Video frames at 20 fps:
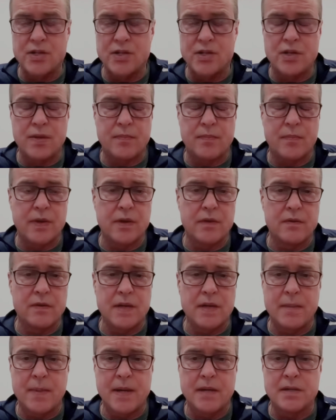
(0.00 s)
The matchup, the
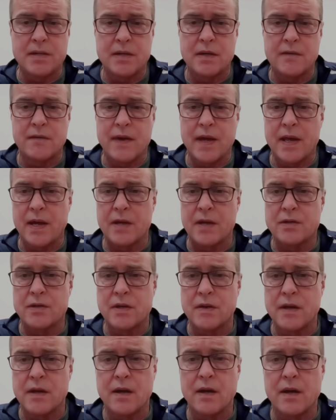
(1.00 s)
other team has the
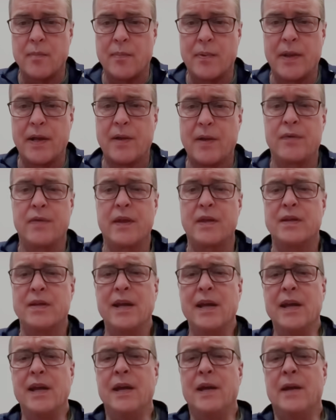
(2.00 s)
advantage, and then I'll play with
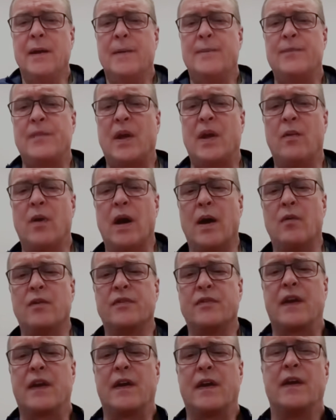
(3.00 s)
it.
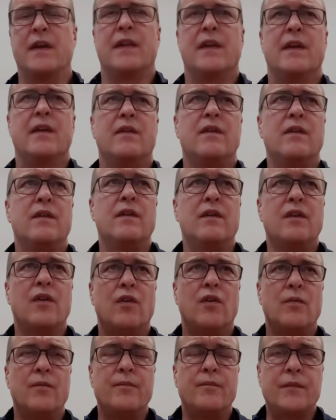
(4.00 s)
I will tell you that,
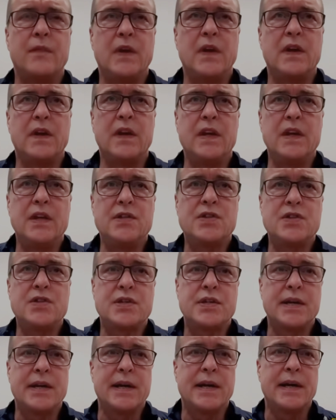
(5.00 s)
in
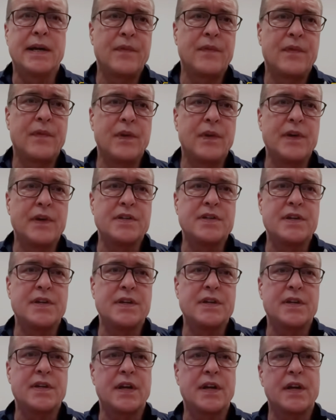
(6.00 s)
each, before each
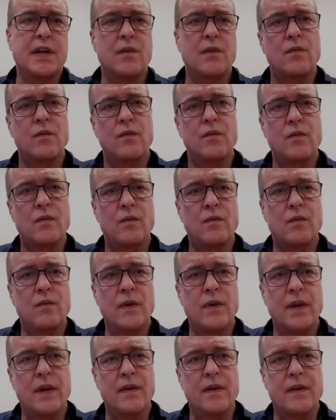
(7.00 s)
season, I kind of
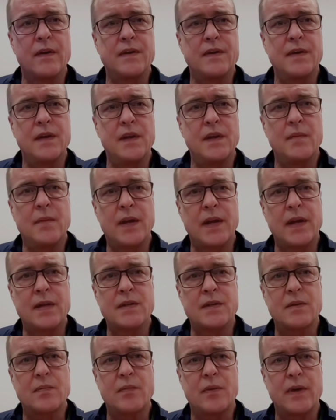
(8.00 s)
go around to the team and
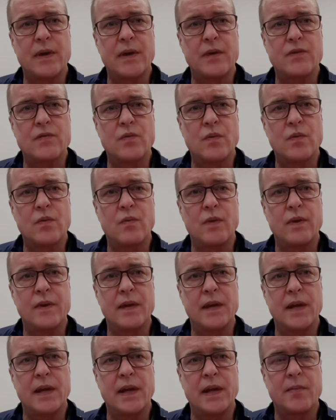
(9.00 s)
ask the players
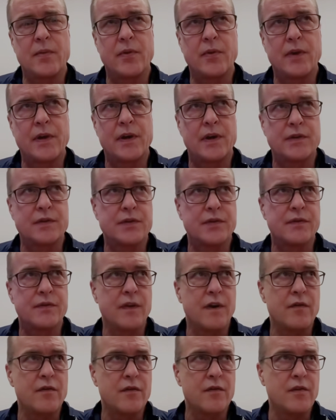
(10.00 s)
what they like about the culture
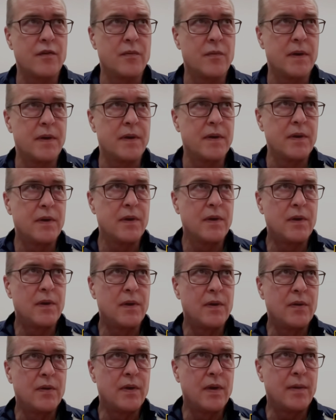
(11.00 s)
of our room. And
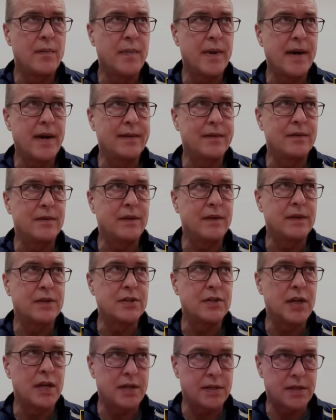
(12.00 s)
one of Matthew
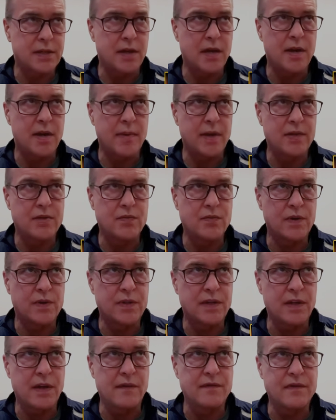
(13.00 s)
Tkachuk's comments
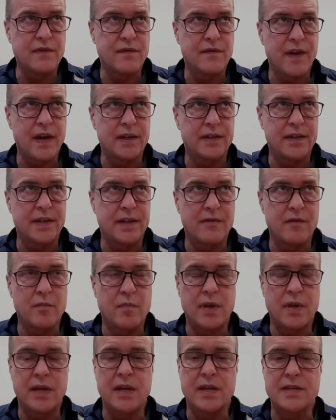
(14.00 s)
was he loves the fact that
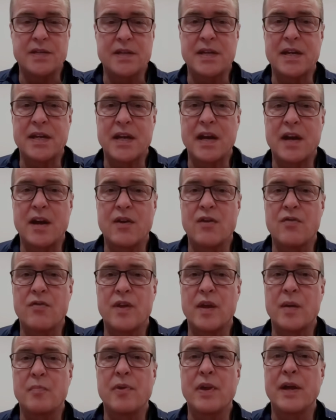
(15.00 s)
everybody doesn't care
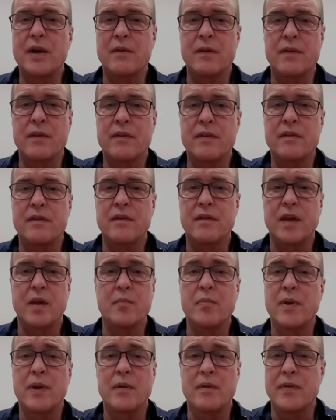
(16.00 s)
who they play with.
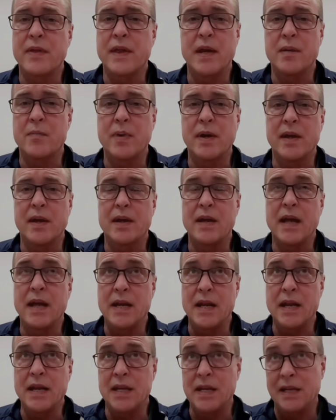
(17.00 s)
They can play with any.
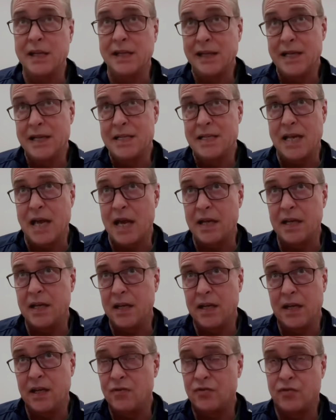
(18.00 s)
And he leads
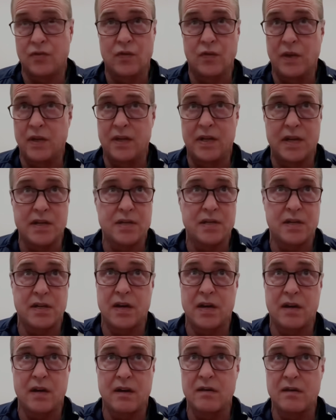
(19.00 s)
that. He truly
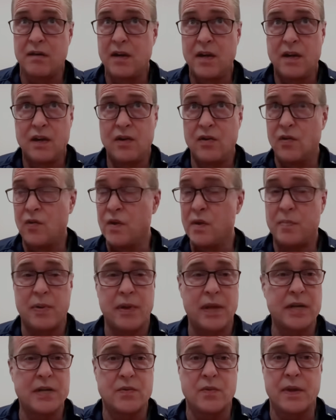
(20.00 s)
doesn't care who
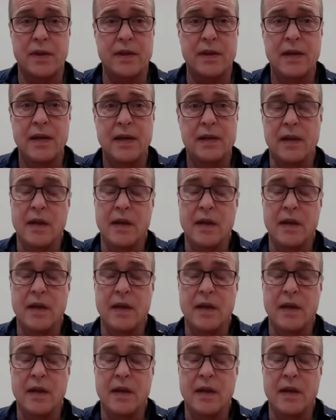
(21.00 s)
he plays with.